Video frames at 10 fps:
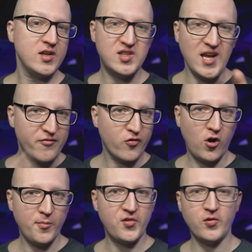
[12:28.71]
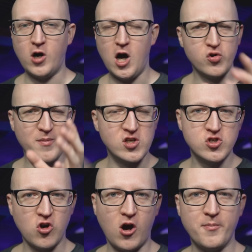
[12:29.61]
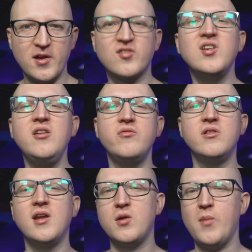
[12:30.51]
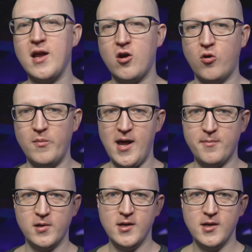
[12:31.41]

DevOps or automation topics even in my home lab.